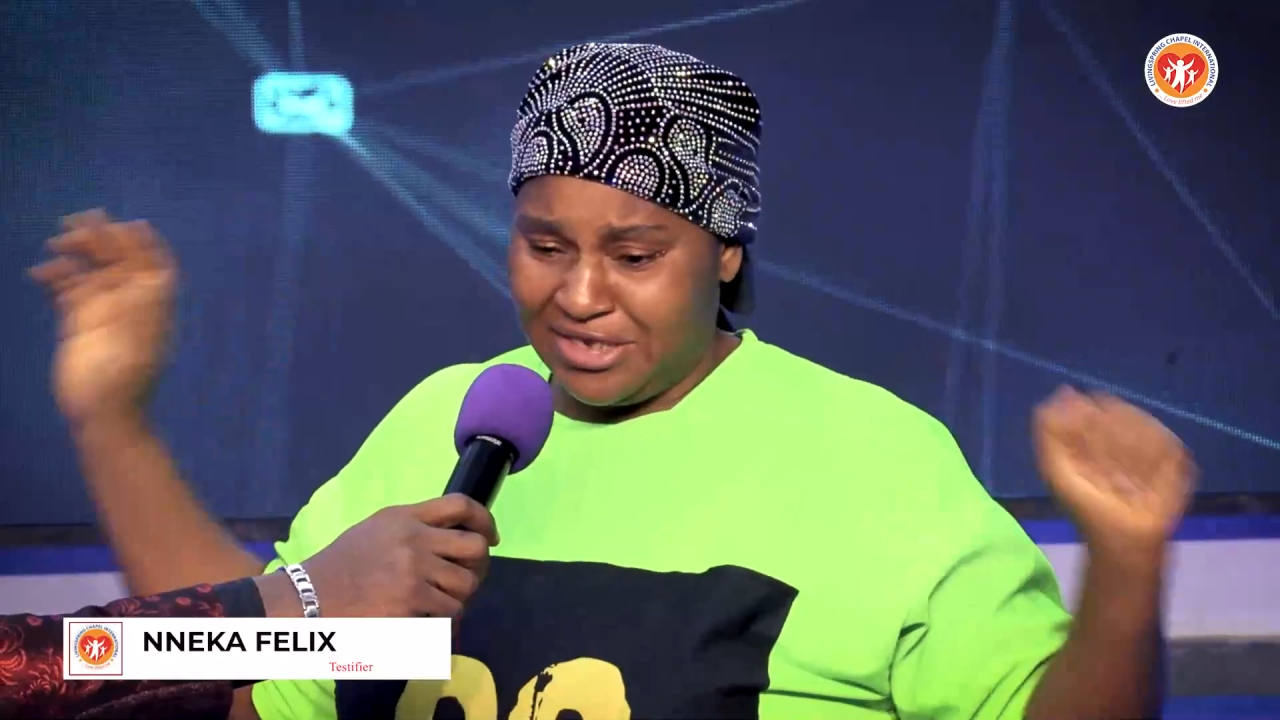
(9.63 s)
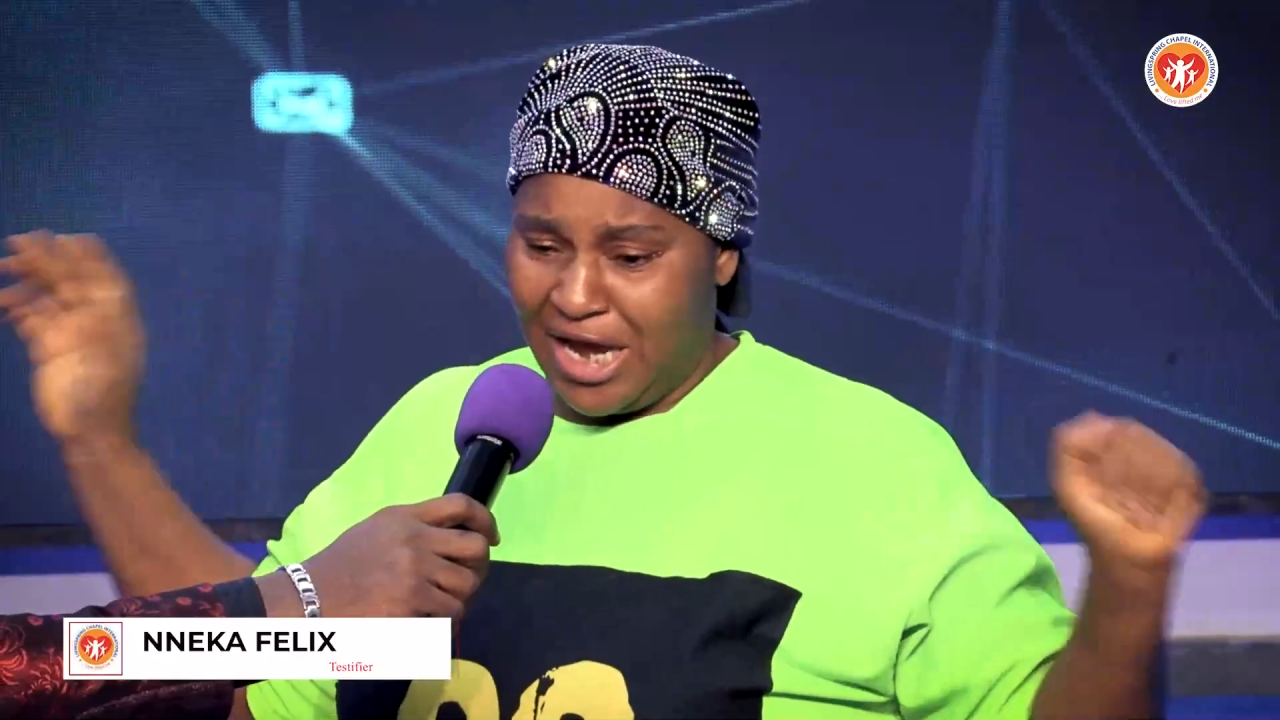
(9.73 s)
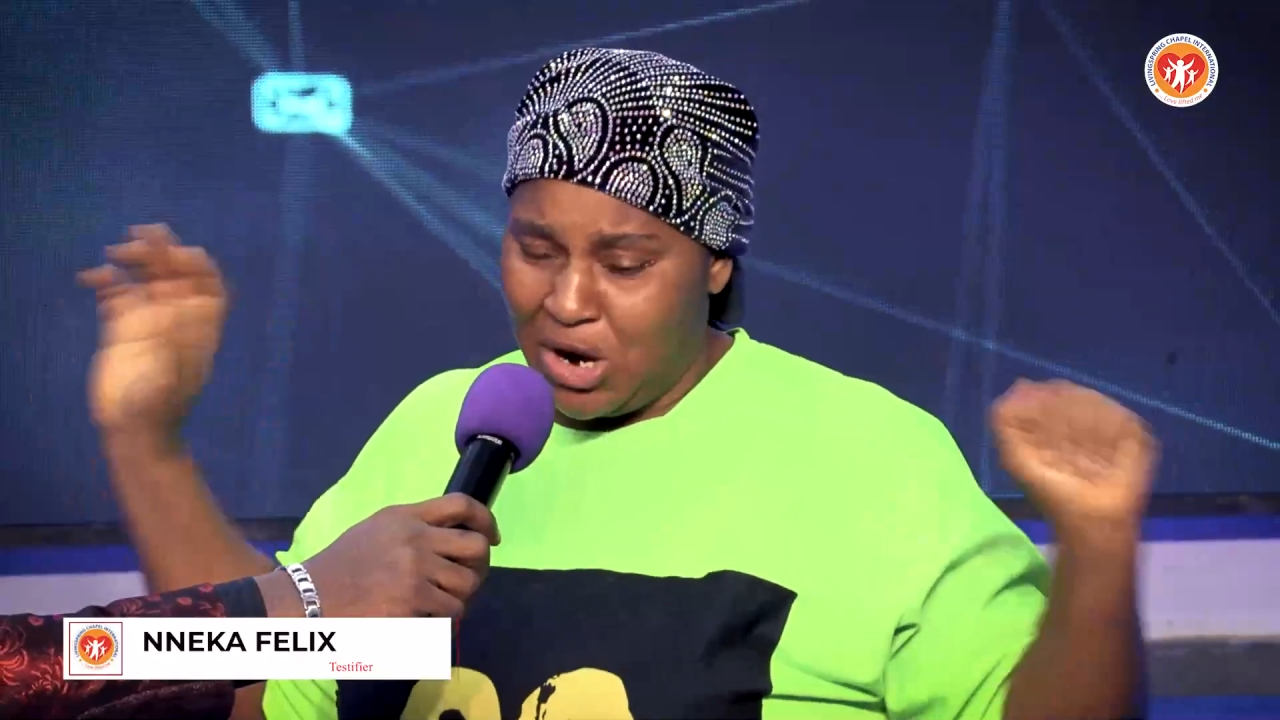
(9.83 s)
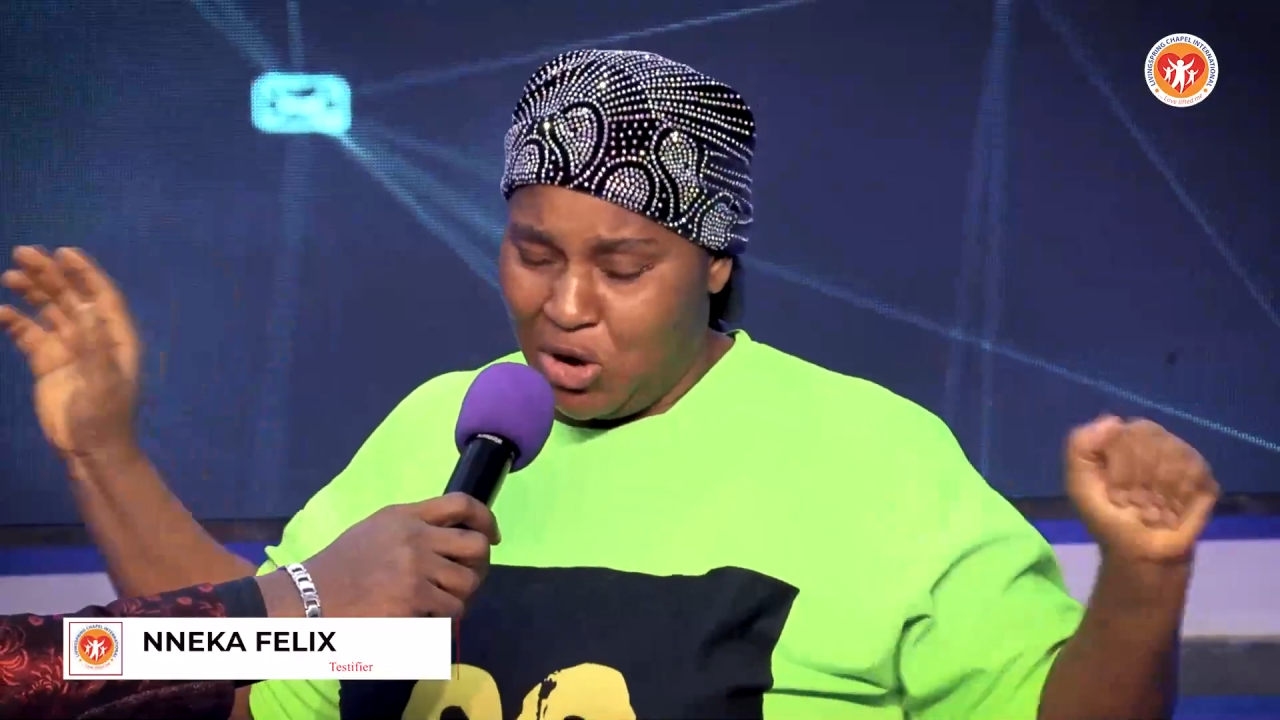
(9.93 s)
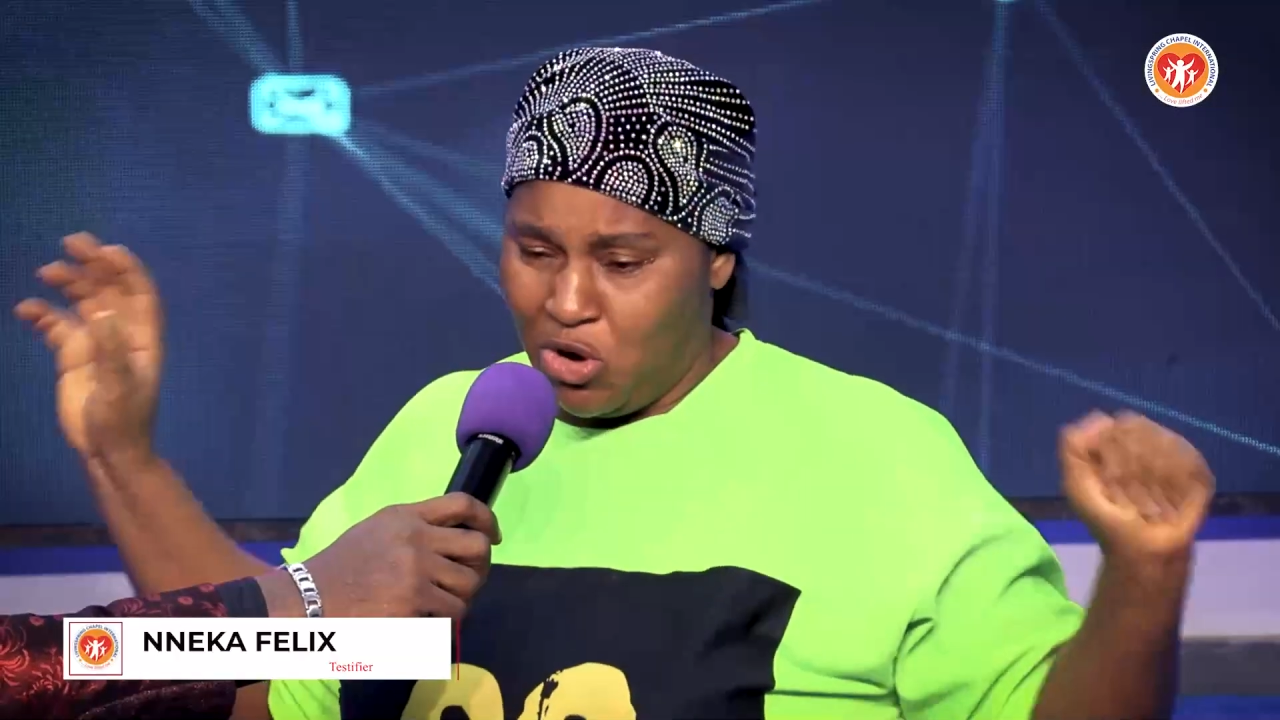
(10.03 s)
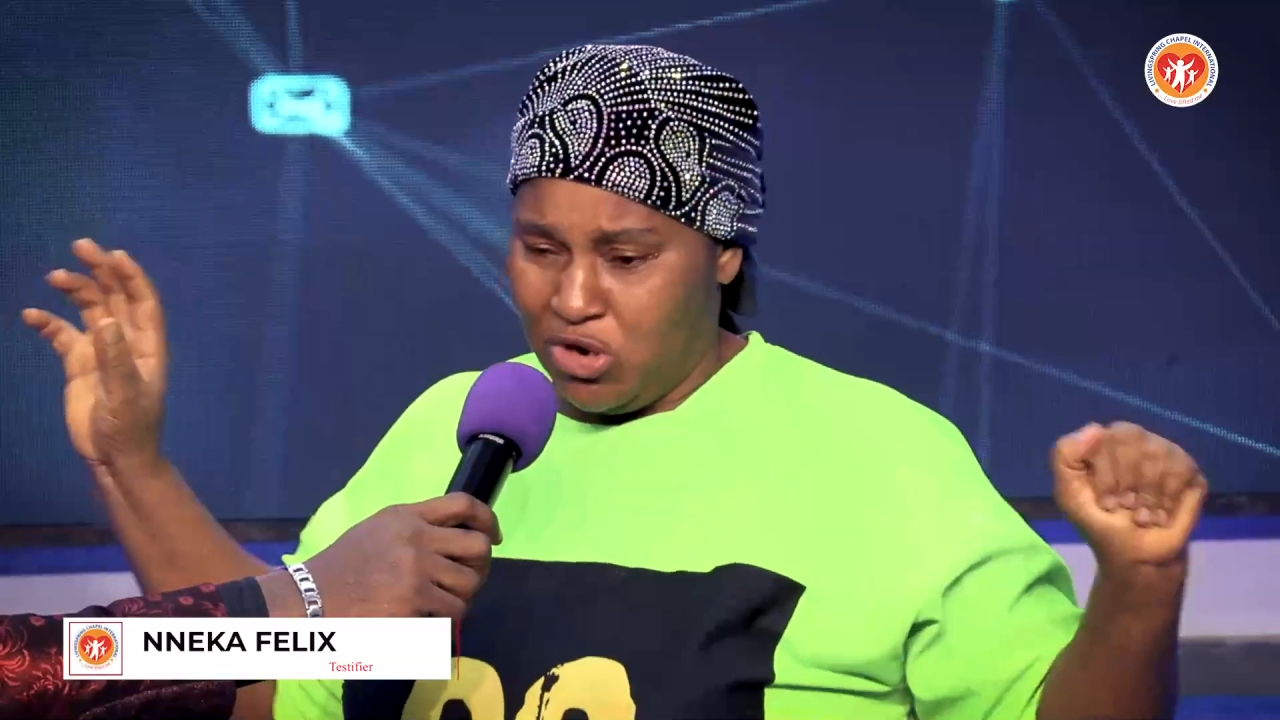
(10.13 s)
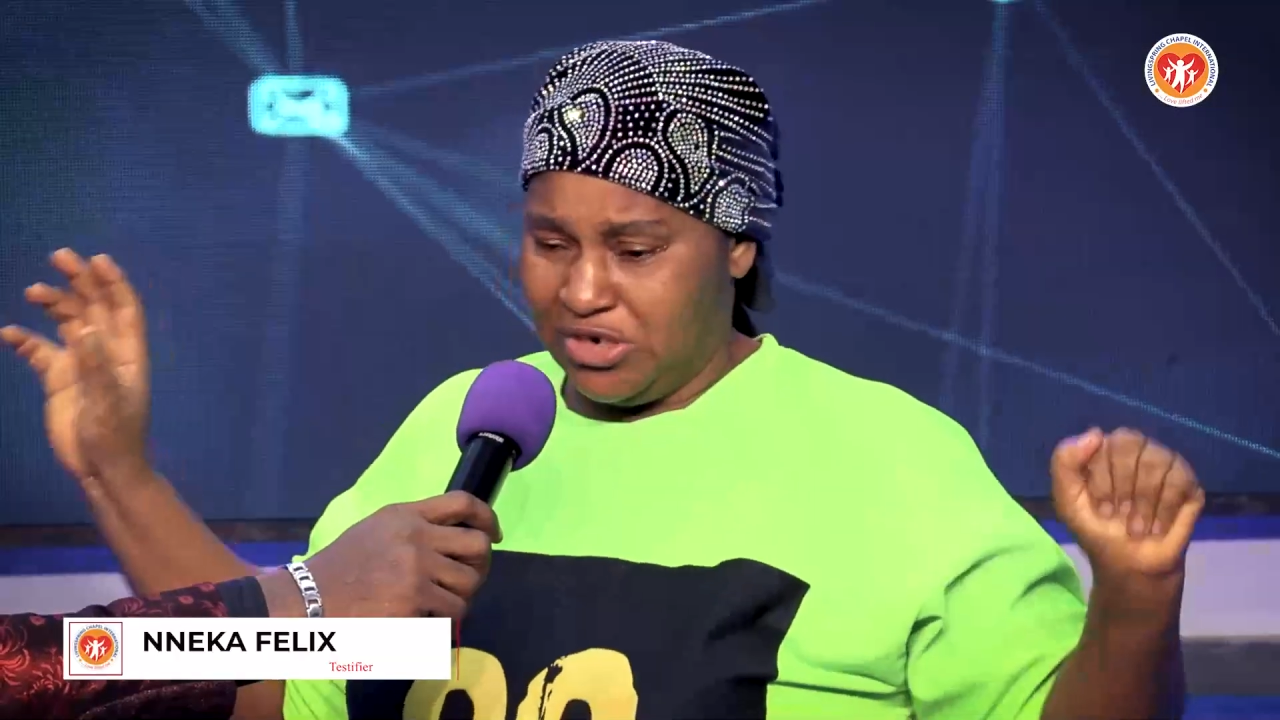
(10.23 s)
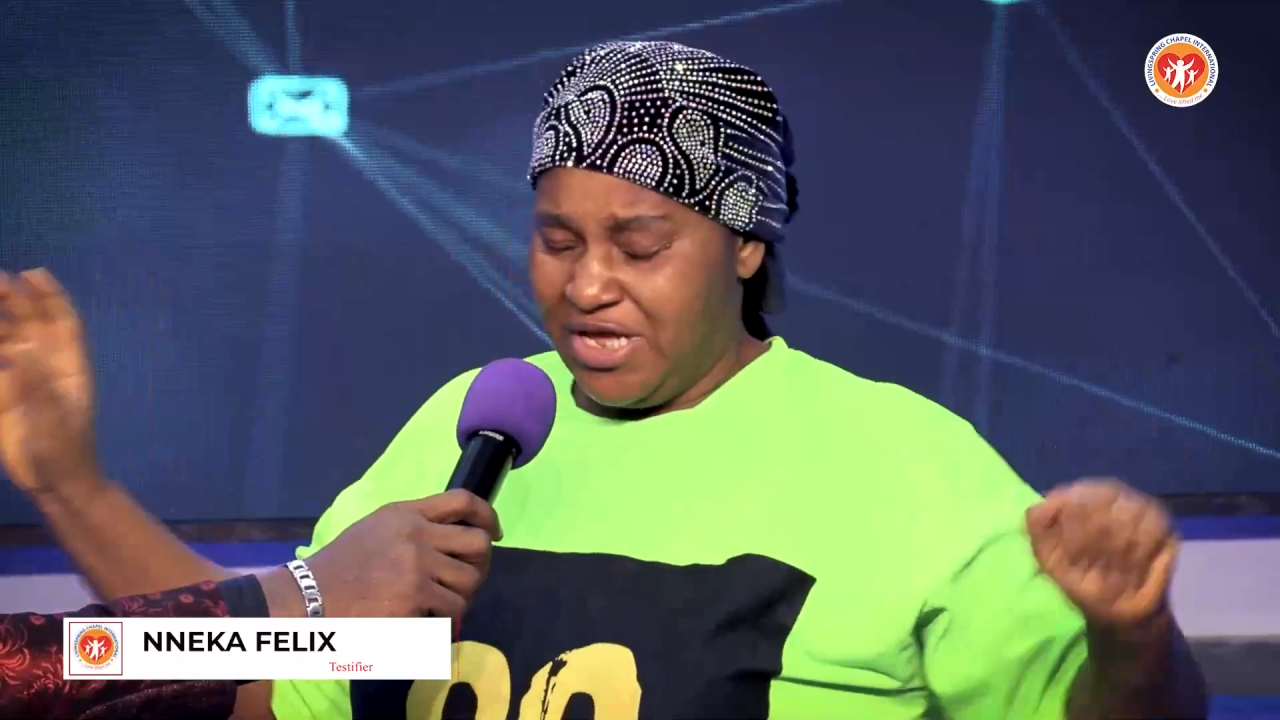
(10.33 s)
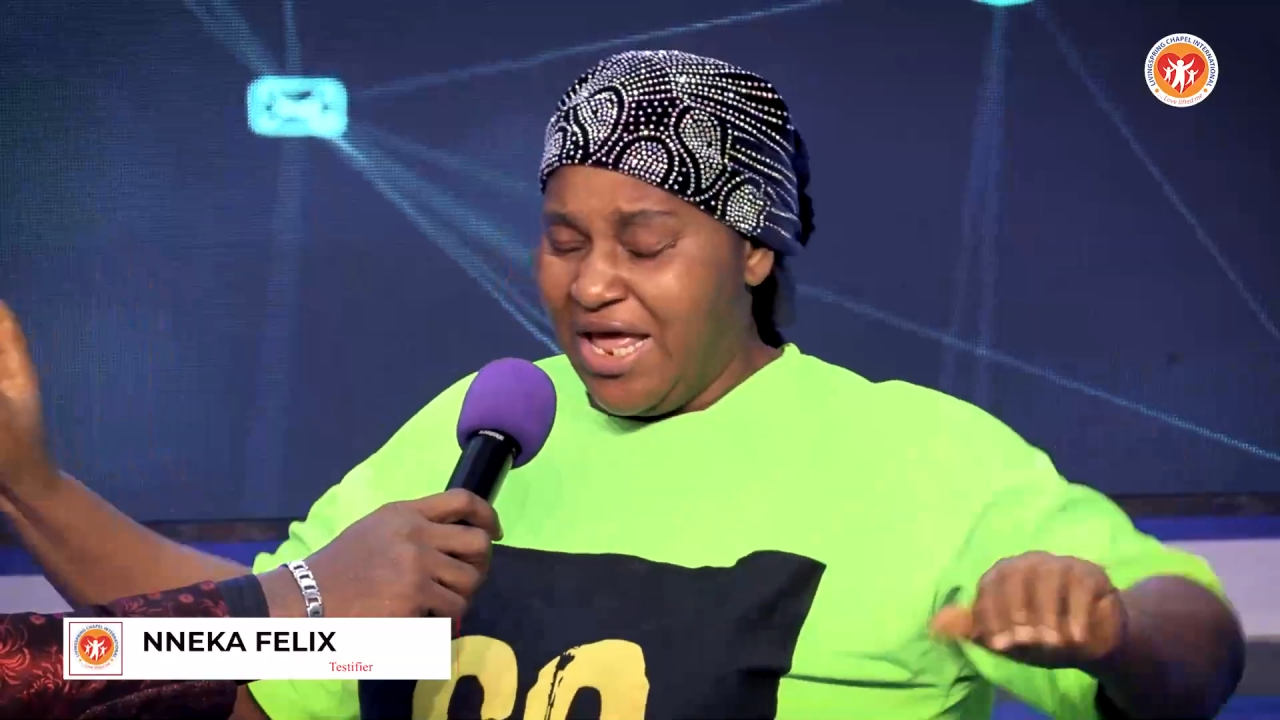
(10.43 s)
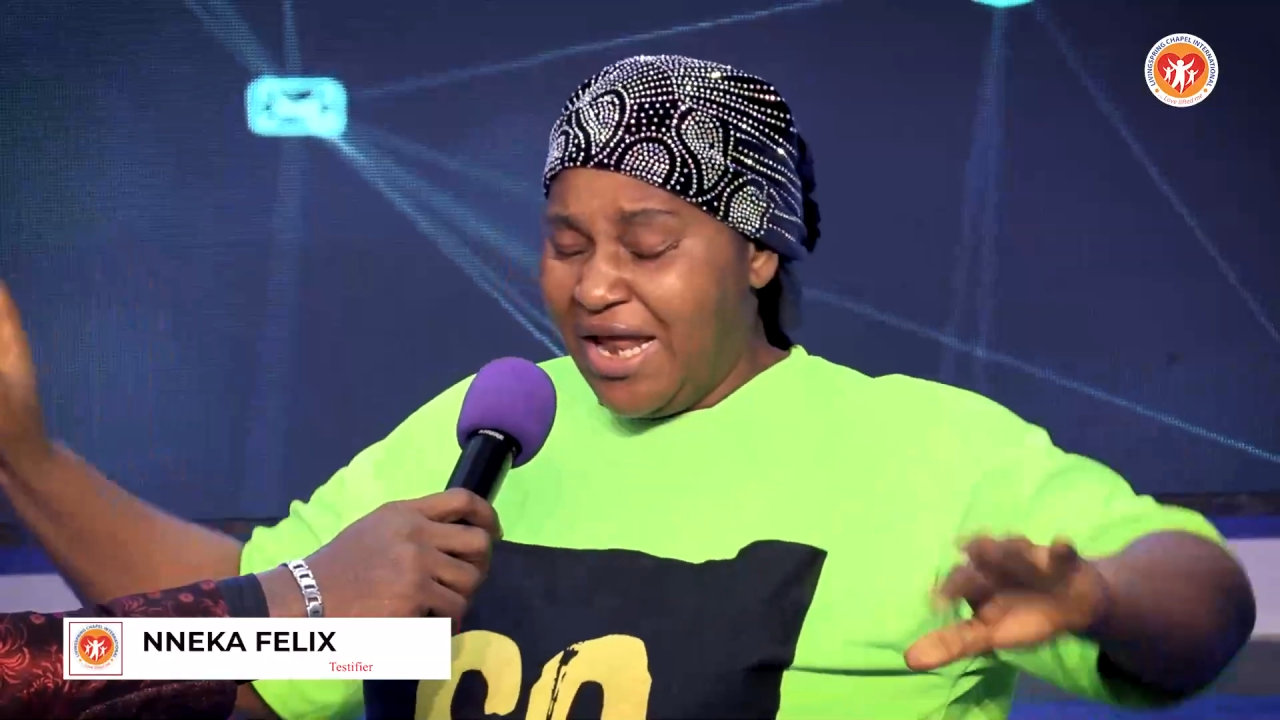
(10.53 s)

thank God.